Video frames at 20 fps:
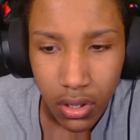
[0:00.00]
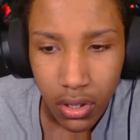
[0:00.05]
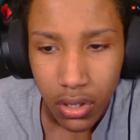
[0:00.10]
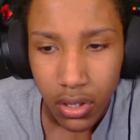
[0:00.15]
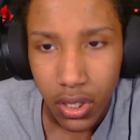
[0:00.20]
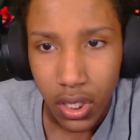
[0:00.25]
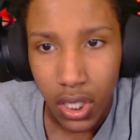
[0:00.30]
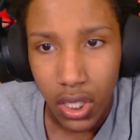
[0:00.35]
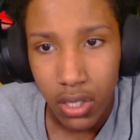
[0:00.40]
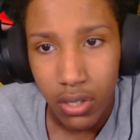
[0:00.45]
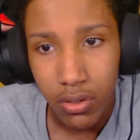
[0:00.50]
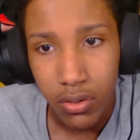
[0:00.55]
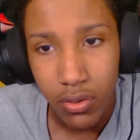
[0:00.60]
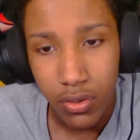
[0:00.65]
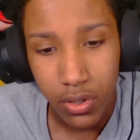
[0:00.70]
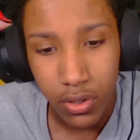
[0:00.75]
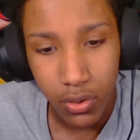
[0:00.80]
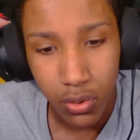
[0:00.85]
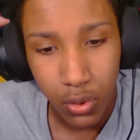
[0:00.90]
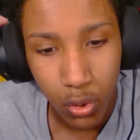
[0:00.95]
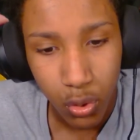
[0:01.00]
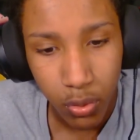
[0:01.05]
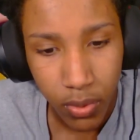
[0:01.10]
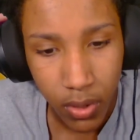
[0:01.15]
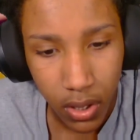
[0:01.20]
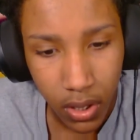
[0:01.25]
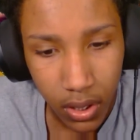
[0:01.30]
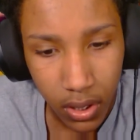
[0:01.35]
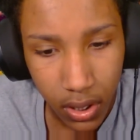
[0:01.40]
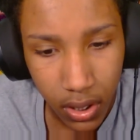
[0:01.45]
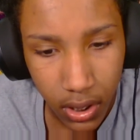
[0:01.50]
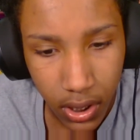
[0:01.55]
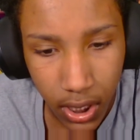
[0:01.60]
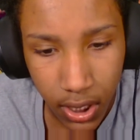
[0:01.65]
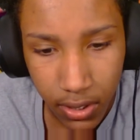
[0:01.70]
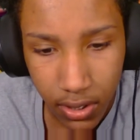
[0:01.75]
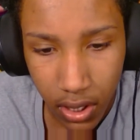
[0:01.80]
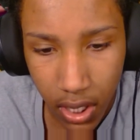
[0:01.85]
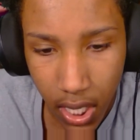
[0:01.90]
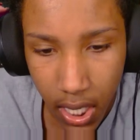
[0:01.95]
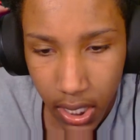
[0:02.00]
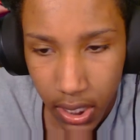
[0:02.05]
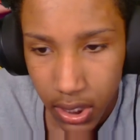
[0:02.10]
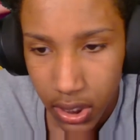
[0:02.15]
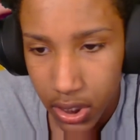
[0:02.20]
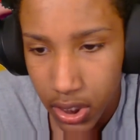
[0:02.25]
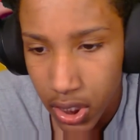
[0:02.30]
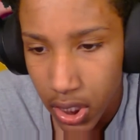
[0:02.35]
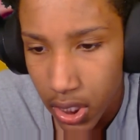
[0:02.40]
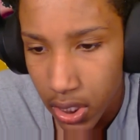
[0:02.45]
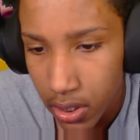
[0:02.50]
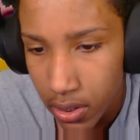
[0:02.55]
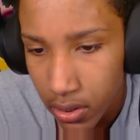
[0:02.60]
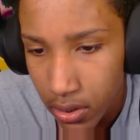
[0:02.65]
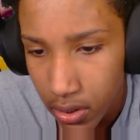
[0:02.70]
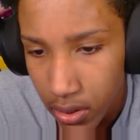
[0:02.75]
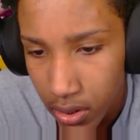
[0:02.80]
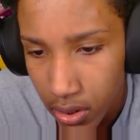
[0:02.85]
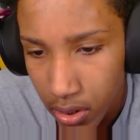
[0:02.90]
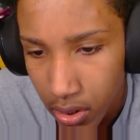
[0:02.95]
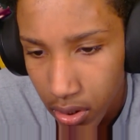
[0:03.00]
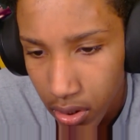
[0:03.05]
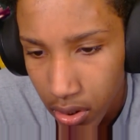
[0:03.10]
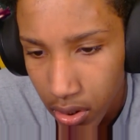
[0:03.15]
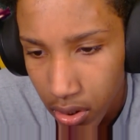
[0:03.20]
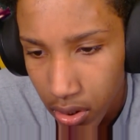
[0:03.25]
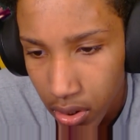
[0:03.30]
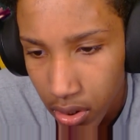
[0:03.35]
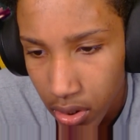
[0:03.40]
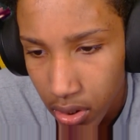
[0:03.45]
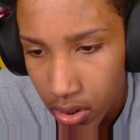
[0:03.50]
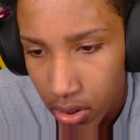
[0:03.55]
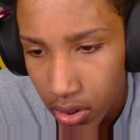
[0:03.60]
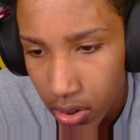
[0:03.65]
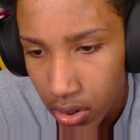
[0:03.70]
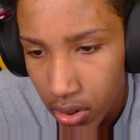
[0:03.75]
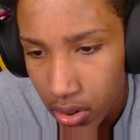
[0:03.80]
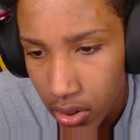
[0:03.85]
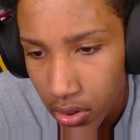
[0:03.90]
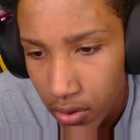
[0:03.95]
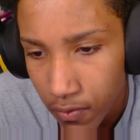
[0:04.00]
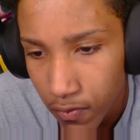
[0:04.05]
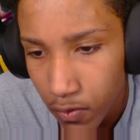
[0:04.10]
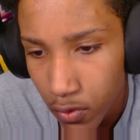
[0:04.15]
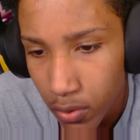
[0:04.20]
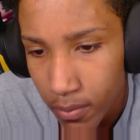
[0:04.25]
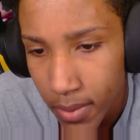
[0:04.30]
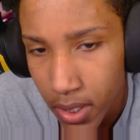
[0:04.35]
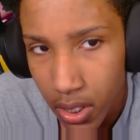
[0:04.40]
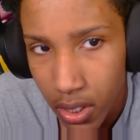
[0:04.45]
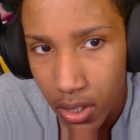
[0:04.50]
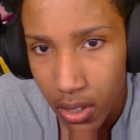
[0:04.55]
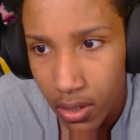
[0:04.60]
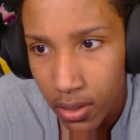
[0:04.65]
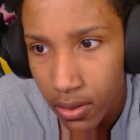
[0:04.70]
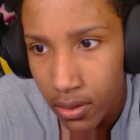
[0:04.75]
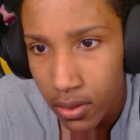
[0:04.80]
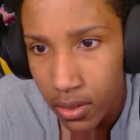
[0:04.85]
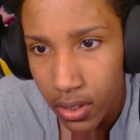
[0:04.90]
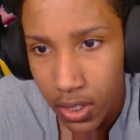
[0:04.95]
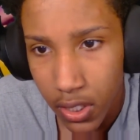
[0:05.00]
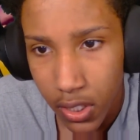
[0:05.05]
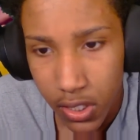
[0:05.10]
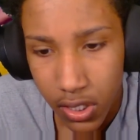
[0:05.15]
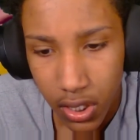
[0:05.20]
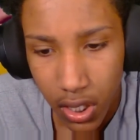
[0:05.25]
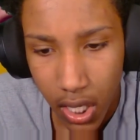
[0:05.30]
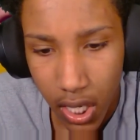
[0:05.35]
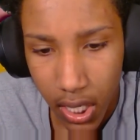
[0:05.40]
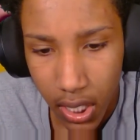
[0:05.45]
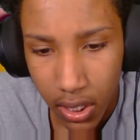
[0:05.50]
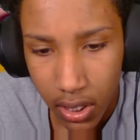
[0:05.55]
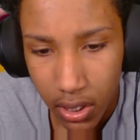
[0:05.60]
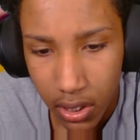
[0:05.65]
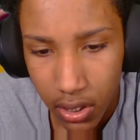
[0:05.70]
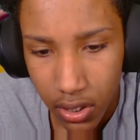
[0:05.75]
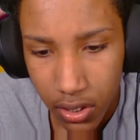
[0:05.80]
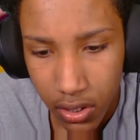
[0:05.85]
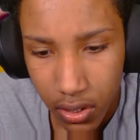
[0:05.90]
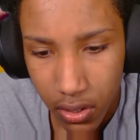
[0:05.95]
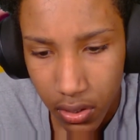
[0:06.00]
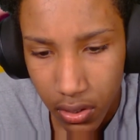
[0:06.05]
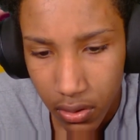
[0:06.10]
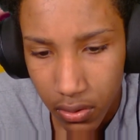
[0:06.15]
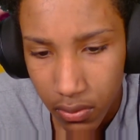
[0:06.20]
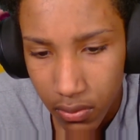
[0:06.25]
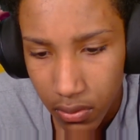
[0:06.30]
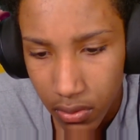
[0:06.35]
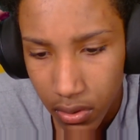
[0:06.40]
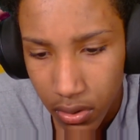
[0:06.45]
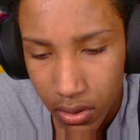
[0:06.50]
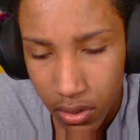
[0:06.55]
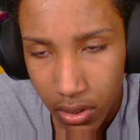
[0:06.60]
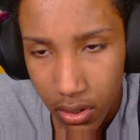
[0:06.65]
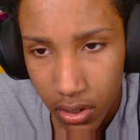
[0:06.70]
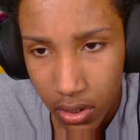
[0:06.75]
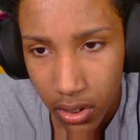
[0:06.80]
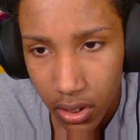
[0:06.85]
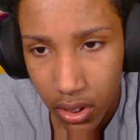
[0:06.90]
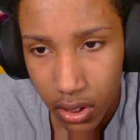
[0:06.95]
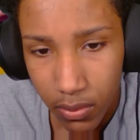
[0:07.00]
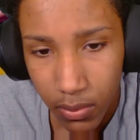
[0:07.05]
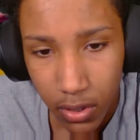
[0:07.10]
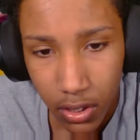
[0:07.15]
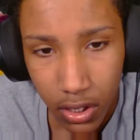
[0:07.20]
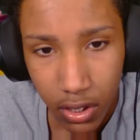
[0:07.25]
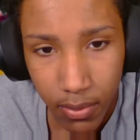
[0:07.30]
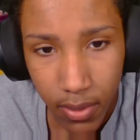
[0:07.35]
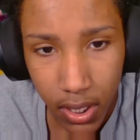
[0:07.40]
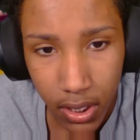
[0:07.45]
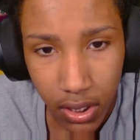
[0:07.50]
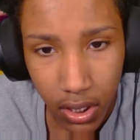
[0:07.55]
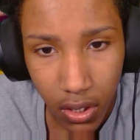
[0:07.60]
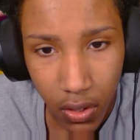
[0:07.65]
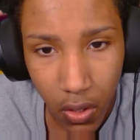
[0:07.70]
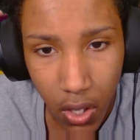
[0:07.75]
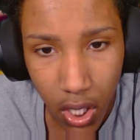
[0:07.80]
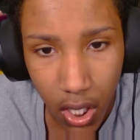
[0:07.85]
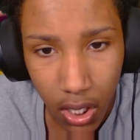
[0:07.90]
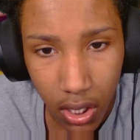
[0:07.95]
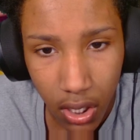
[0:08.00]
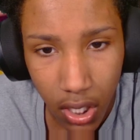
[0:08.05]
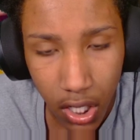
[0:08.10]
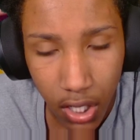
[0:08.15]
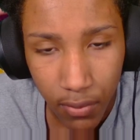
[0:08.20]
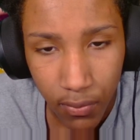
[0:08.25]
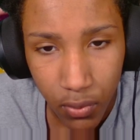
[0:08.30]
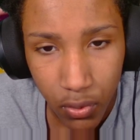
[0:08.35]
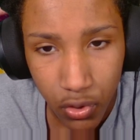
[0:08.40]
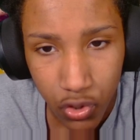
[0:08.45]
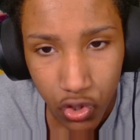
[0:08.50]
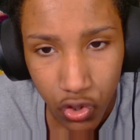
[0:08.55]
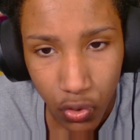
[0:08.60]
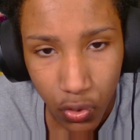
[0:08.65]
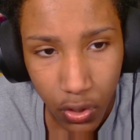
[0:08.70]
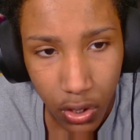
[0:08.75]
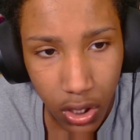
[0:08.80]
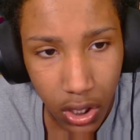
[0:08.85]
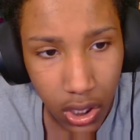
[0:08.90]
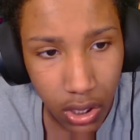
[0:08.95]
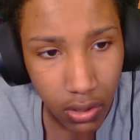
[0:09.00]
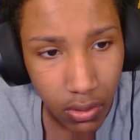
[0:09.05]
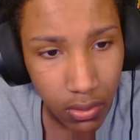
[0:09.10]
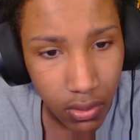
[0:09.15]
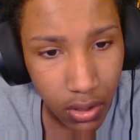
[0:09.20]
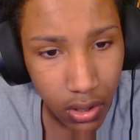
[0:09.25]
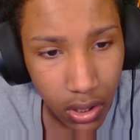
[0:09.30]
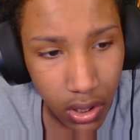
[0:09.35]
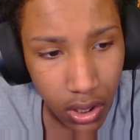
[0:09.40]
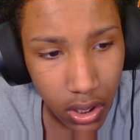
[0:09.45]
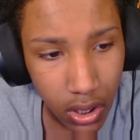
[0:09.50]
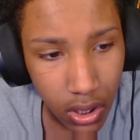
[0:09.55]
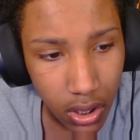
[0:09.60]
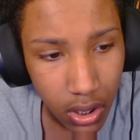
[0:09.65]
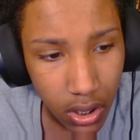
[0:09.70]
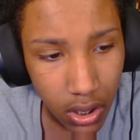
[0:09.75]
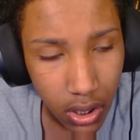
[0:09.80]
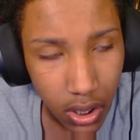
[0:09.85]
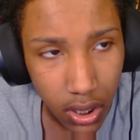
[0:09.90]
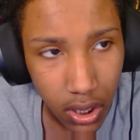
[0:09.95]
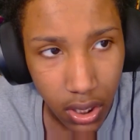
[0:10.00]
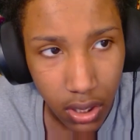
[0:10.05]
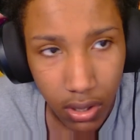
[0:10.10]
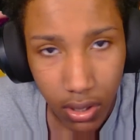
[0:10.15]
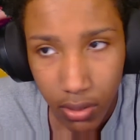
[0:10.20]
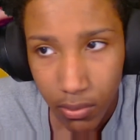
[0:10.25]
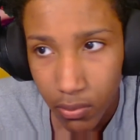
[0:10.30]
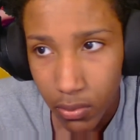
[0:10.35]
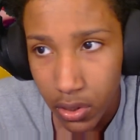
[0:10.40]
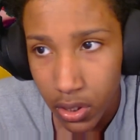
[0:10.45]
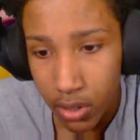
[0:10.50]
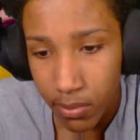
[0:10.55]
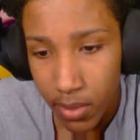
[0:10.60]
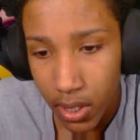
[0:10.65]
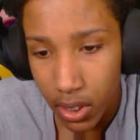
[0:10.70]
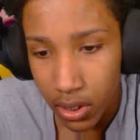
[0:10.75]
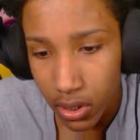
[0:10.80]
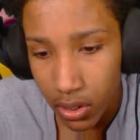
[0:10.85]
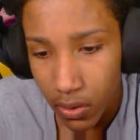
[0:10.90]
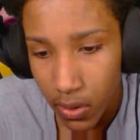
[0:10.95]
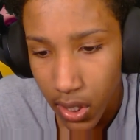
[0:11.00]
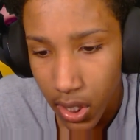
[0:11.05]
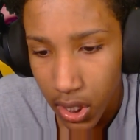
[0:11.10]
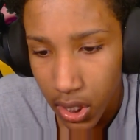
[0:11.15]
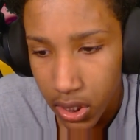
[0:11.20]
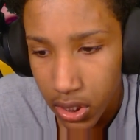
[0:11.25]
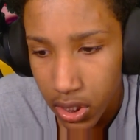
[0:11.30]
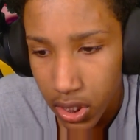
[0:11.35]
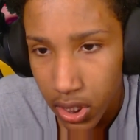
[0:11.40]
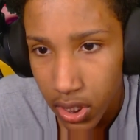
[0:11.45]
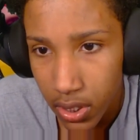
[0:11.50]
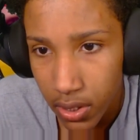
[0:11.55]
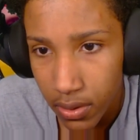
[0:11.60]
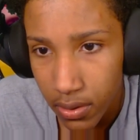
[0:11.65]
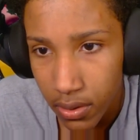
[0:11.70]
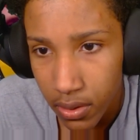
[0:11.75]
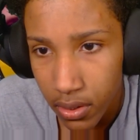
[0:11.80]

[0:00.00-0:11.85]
Yeah, I don't know what to do, bro. It keeps lagging, chat. You feel me, y'all? It keeps lagging and stuff. And I'm really about to cry live on stream. Like, I'm really about to cry, chat.